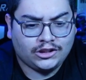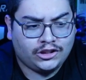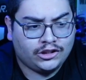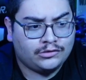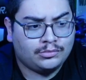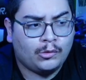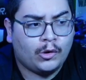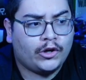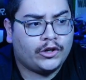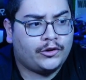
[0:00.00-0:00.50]

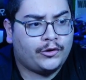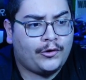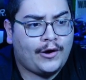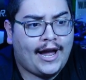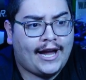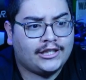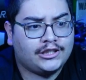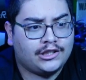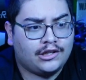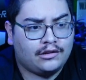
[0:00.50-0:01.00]
just more
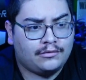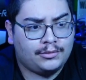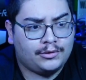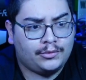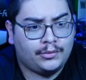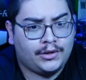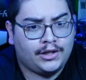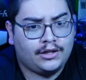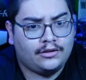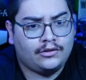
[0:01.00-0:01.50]
interactions
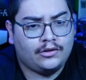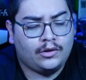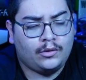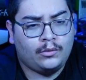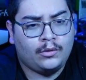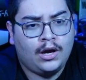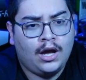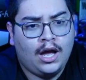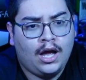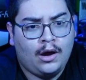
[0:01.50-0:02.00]
between the
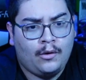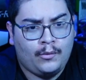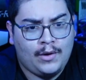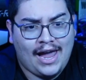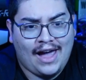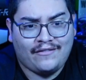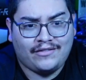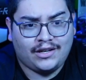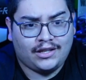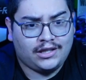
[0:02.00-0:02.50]
two.
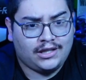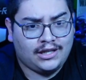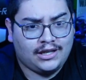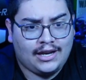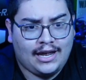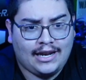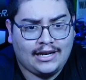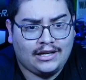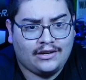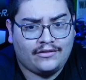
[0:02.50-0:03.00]
We haven't
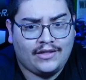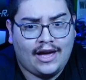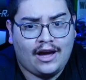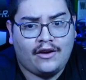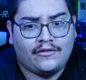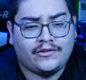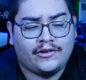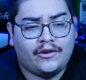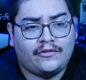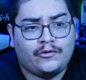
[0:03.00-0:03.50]
seen any of
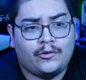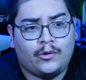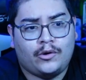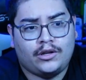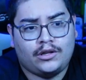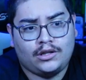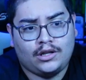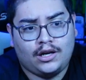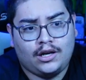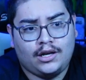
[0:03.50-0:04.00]
that. Of, of
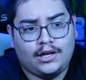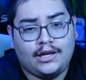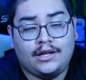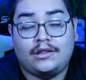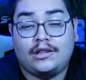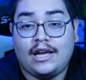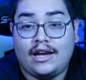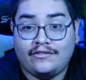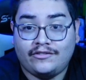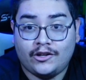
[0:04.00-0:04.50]
course, uh,
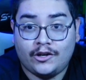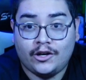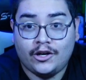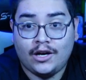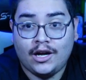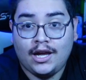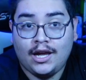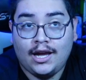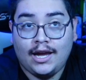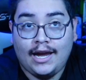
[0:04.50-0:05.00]
he saved
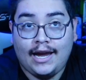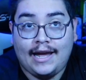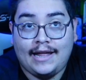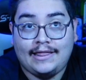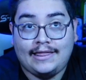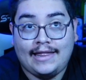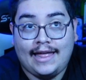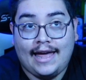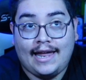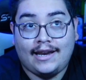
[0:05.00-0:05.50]
her,
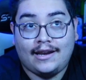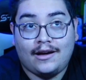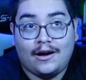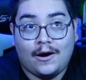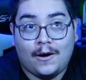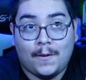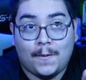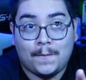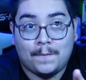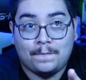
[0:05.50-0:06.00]
and then
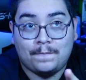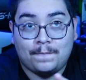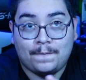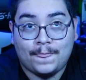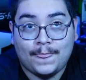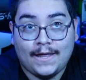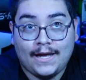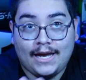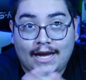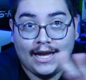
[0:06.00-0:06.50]

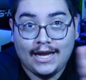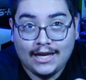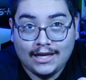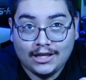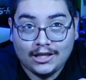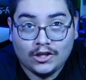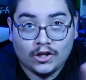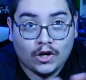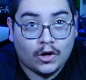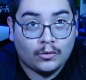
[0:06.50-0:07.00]
um,
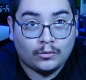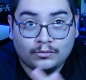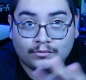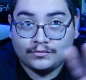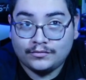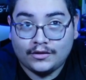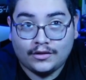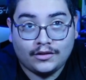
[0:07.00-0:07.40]
it, you know,